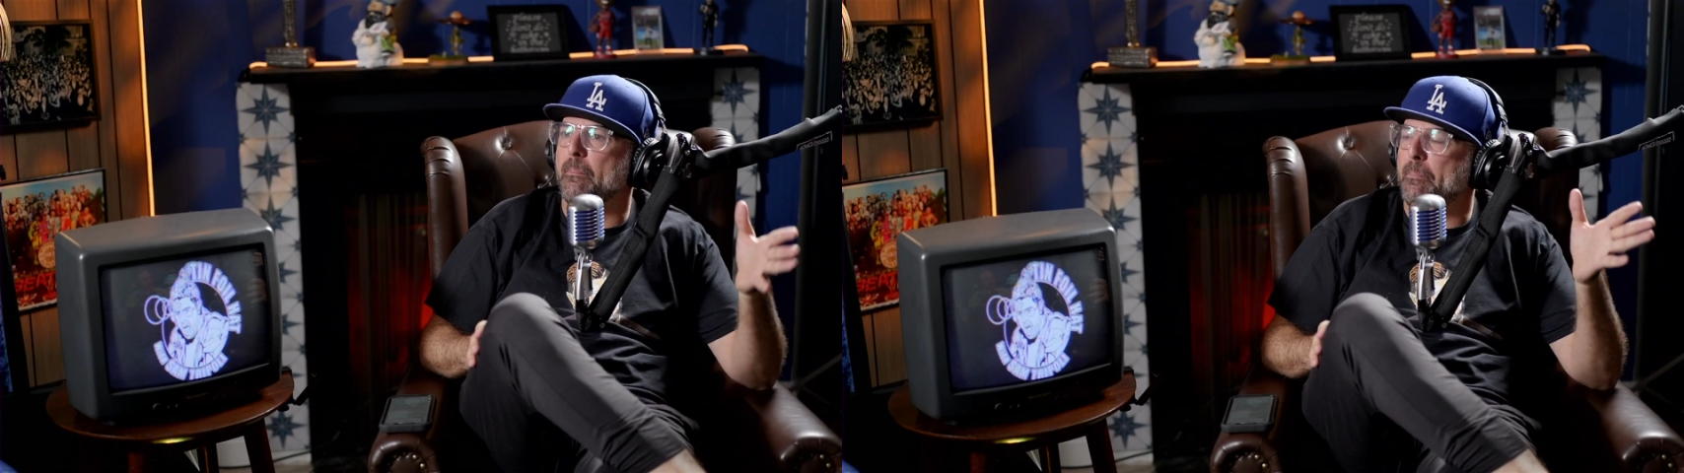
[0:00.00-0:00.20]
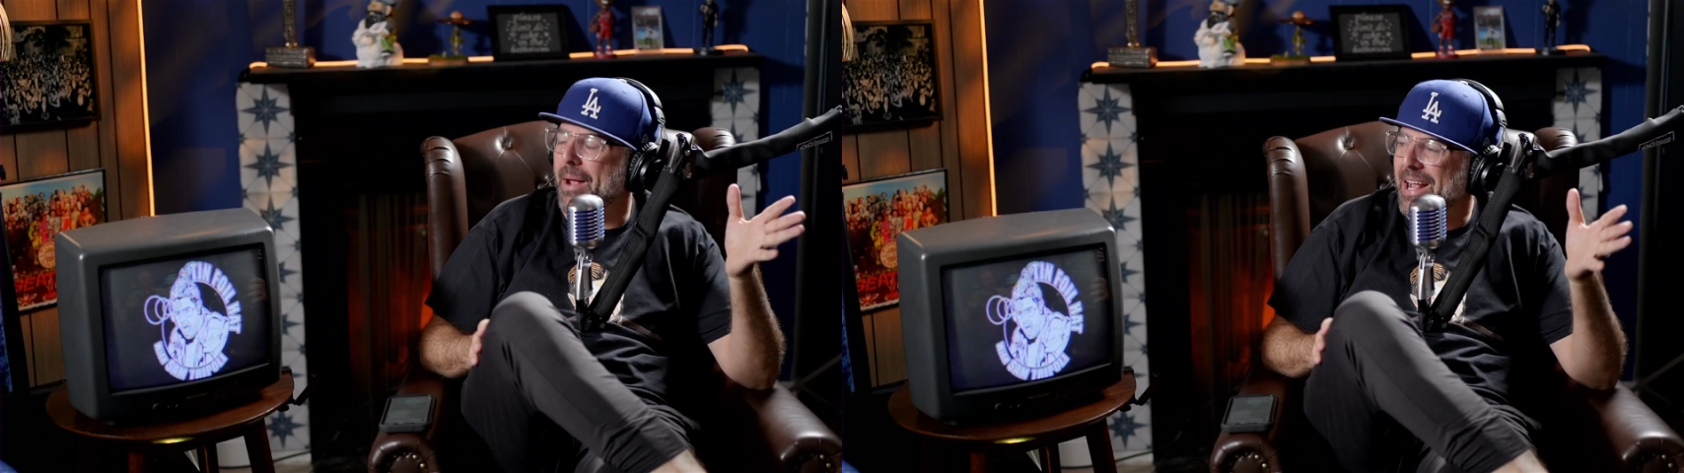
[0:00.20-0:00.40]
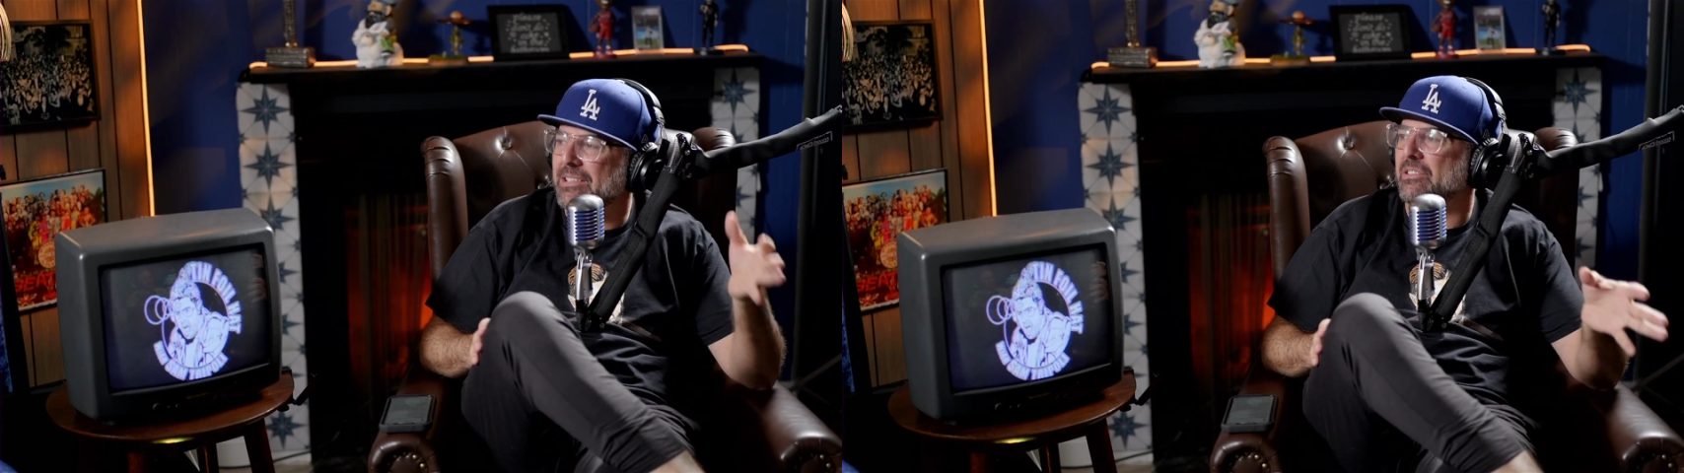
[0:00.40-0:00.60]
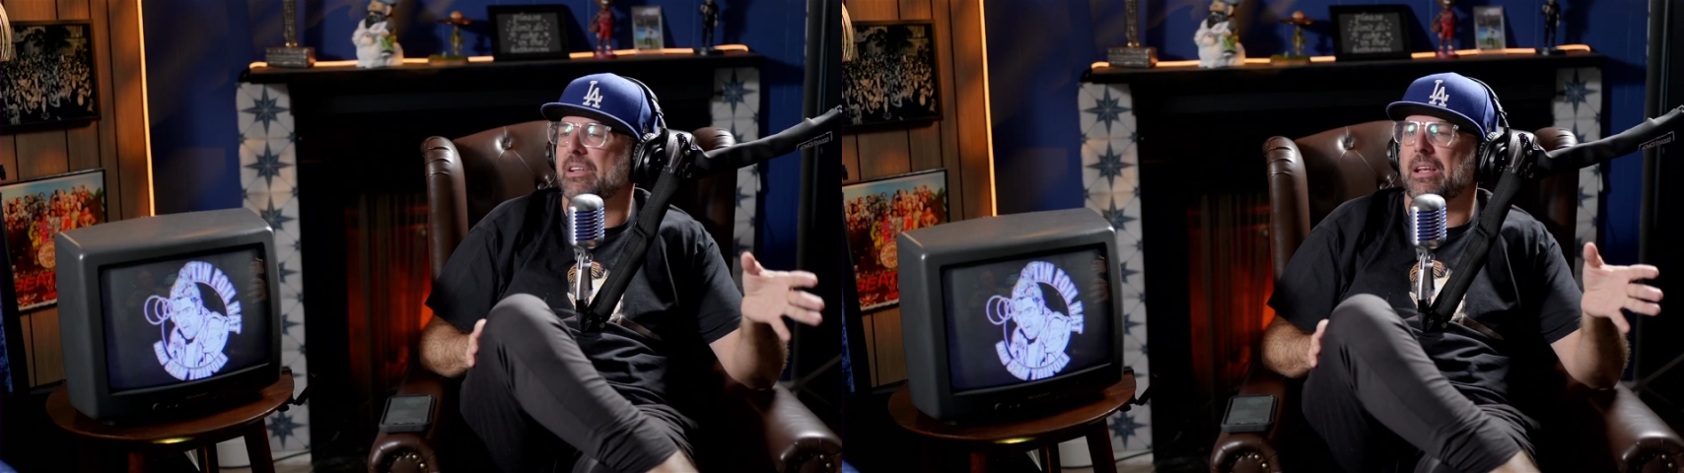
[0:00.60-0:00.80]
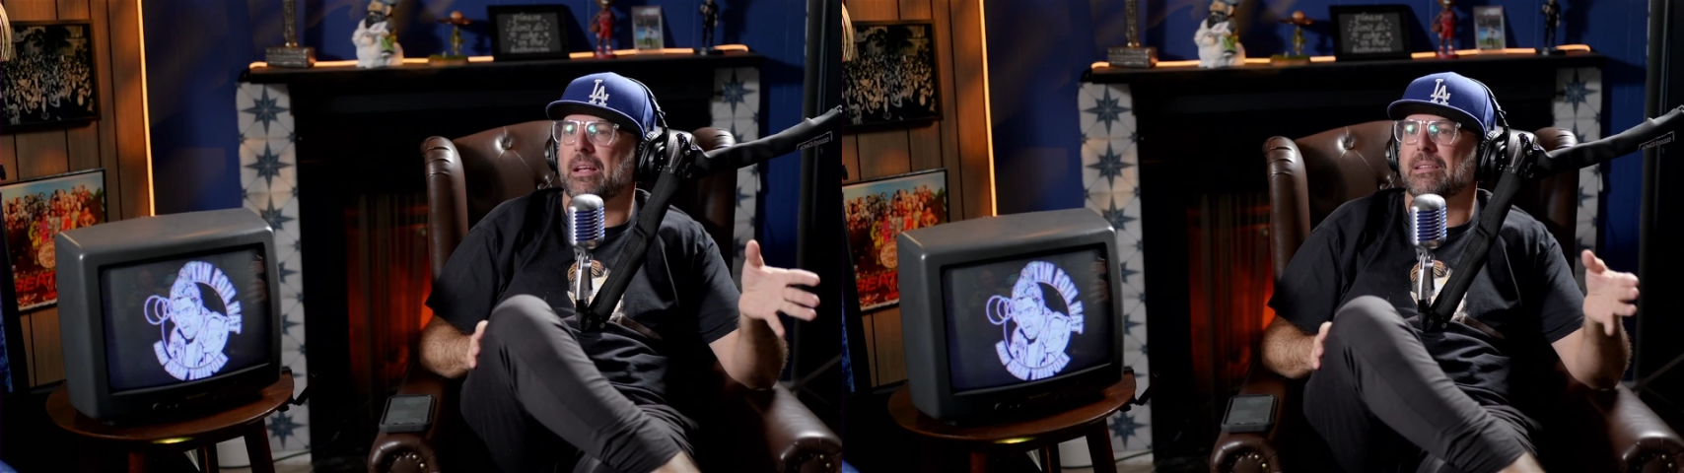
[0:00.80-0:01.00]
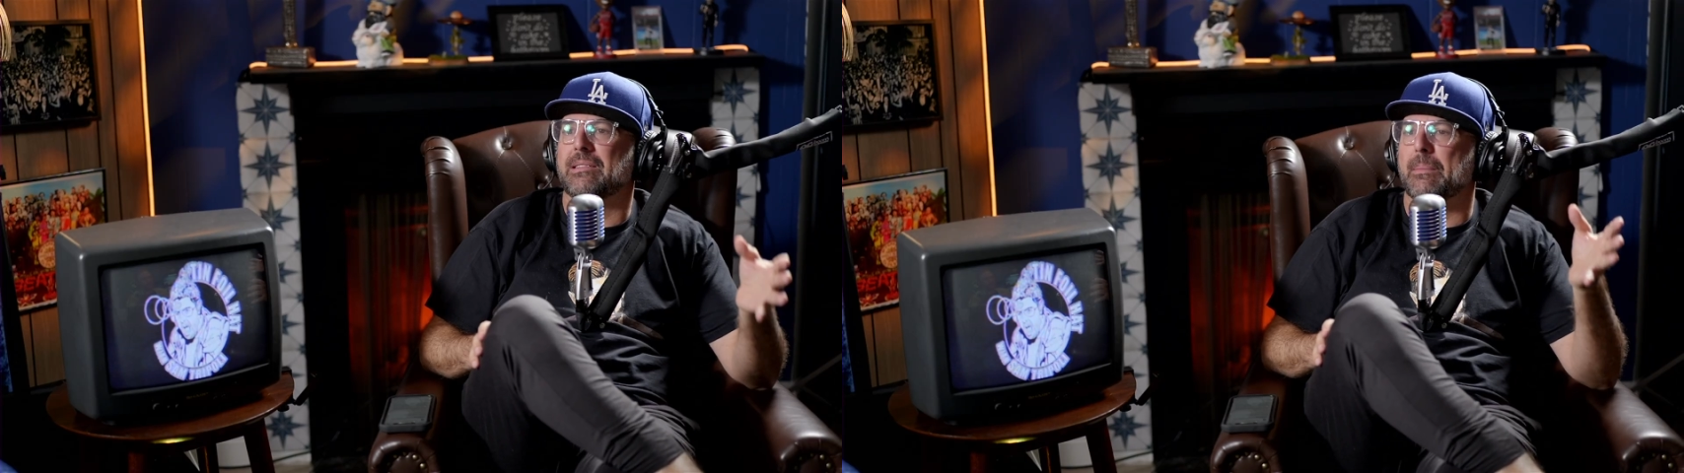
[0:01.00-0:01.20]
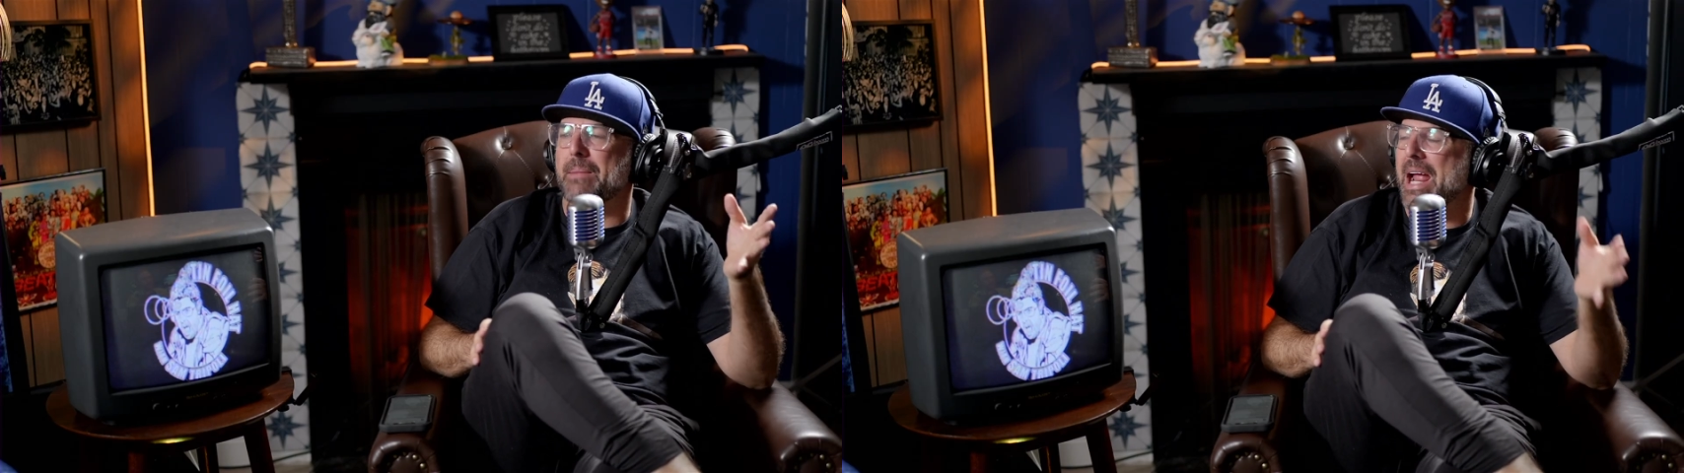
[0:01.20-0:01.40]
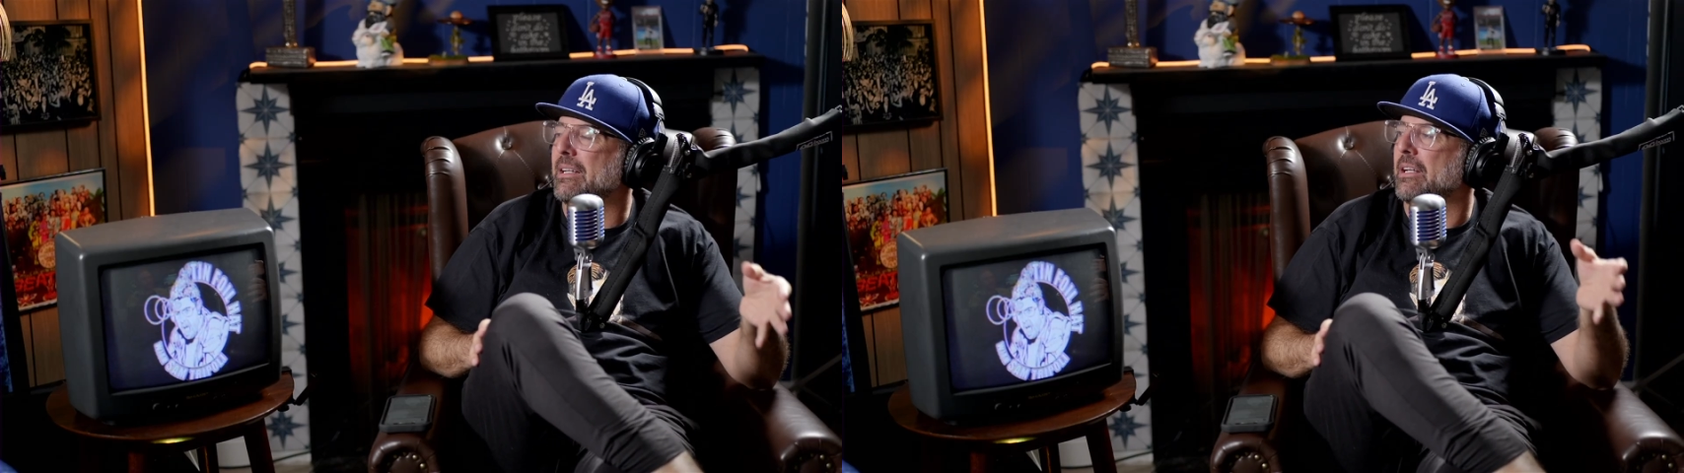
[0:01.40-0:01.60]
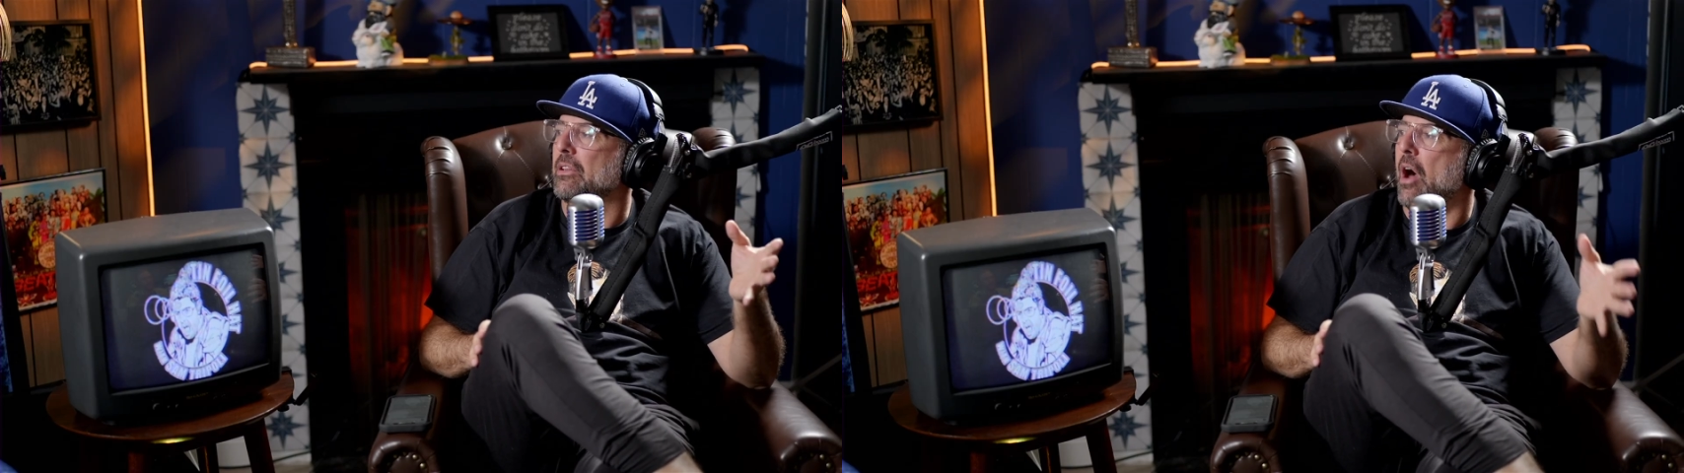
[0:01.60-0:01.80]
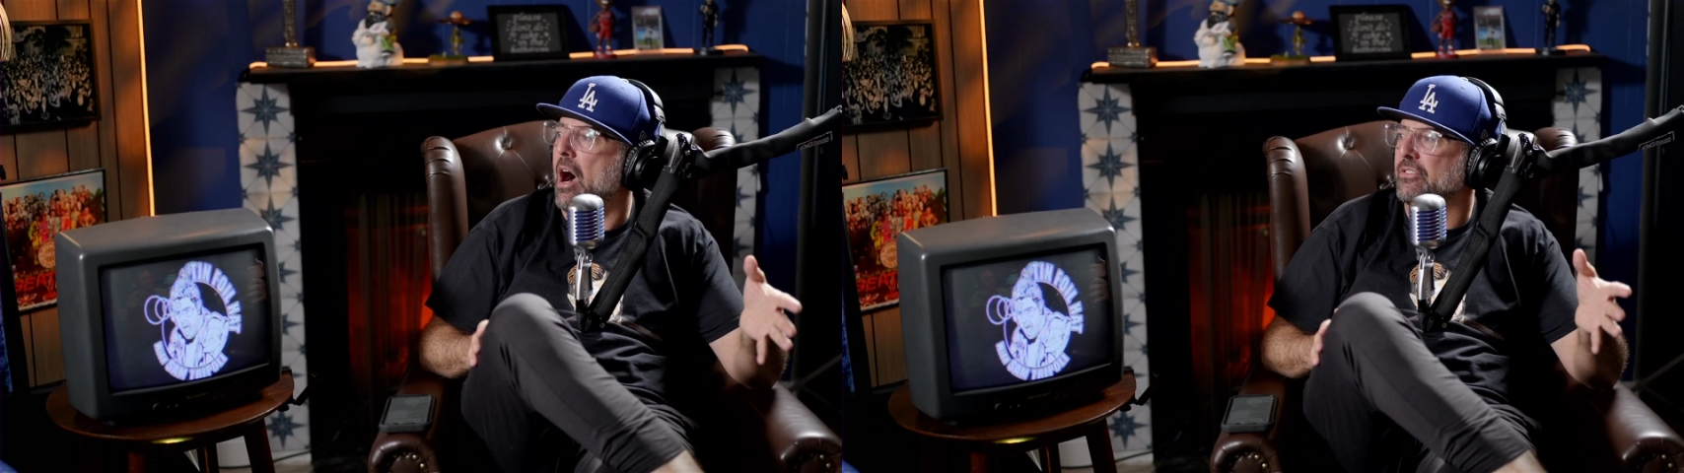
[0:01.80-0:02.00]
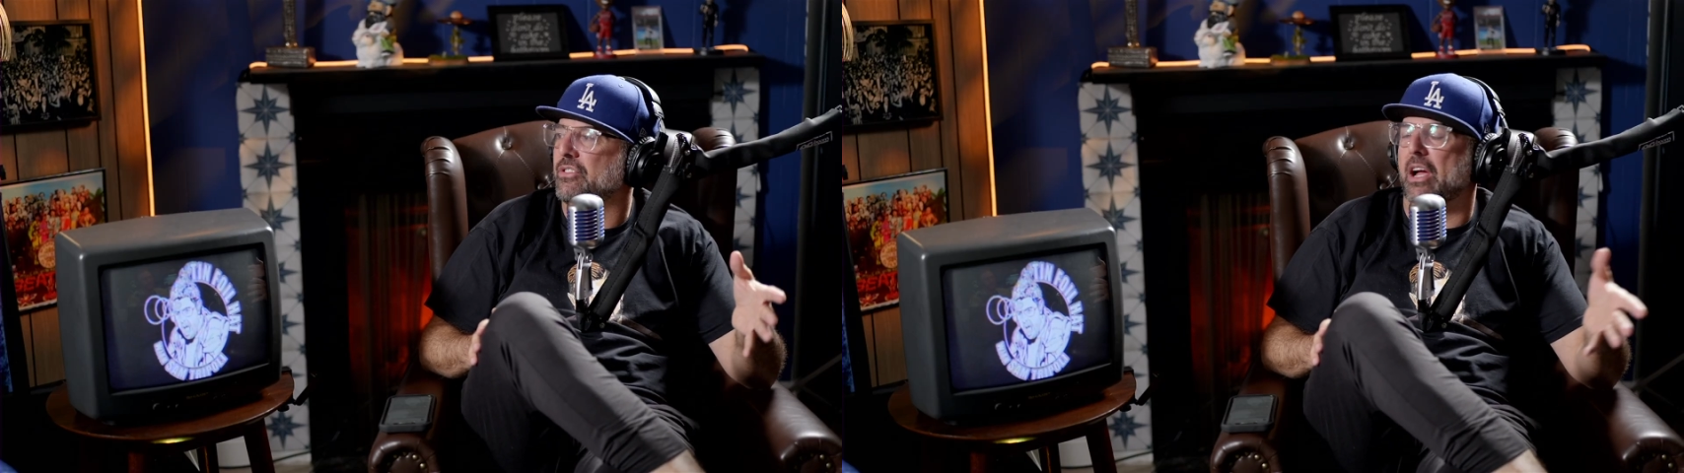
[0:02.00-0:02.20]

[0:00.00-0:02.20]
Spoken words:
basically demanding laws